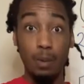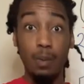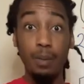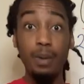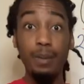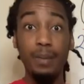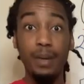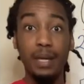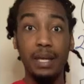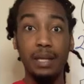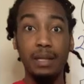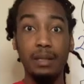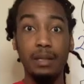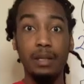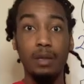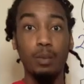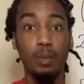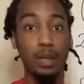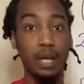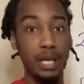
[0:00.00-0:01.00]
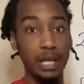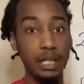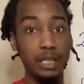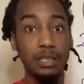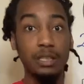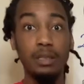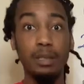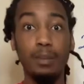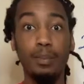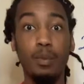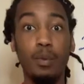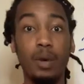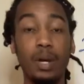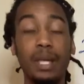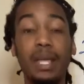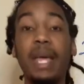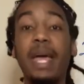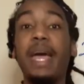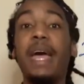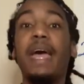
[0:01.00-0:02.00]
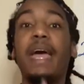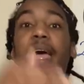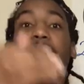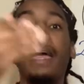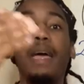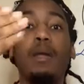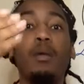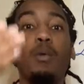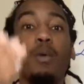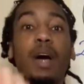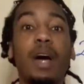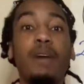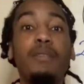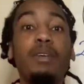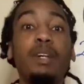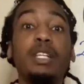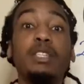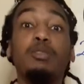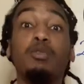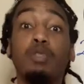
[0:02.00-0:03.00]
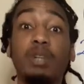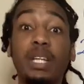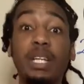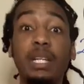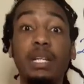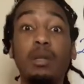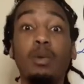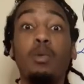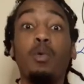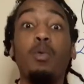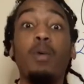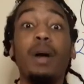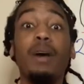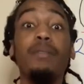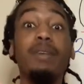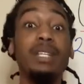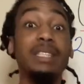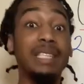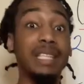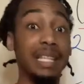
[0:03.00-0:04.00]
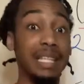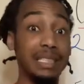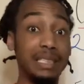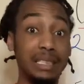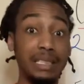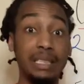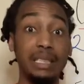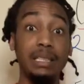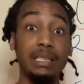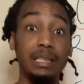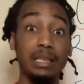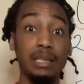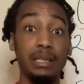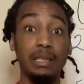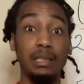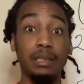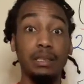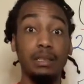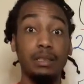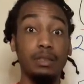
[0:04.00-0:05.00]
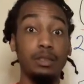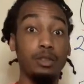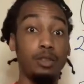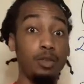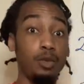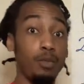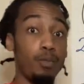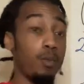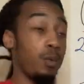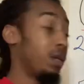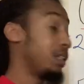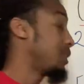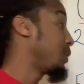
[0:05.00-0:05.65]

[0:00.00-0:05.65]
we mean, we're getting to the point, and whoever is reading or whoever is listening to what's